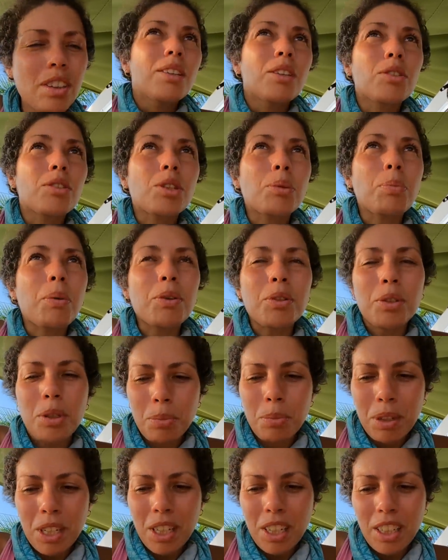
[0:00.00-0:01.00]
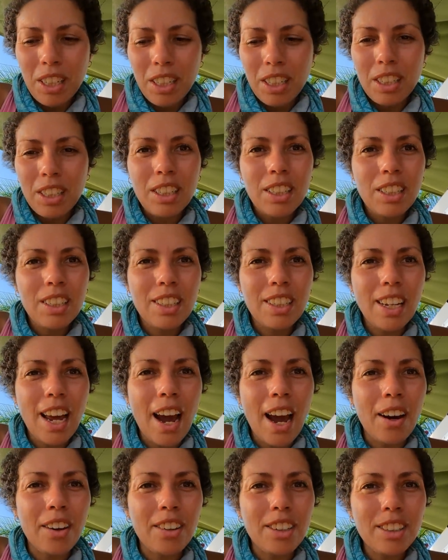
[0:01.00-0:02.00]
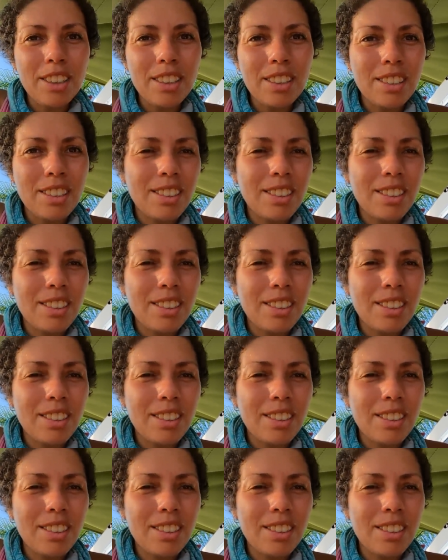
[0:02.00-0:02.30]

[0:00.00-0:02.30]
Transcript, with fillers: They're supposed to be here now,